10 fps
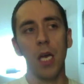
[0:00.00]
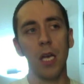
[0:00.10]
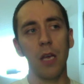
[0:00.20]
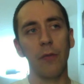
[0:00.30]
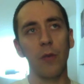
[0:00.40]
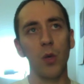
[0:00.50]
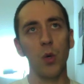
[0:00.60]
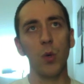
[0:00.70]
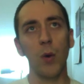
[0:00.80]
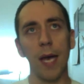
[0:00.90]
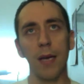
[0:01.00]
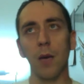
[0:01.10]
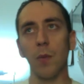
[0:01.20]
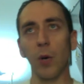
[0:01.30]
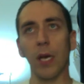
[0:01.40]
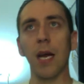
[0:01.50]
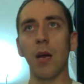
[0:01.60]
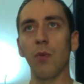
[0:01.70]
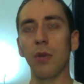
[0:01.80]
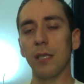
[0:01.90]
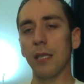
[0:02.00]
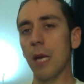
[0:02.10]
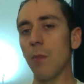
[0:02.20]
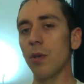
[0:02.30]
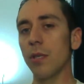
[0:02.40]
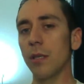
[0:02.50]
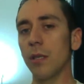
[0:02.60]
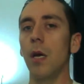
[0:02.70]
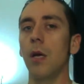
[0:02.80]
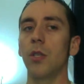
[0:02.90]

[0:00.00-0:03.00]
If you end up working out a prison labor system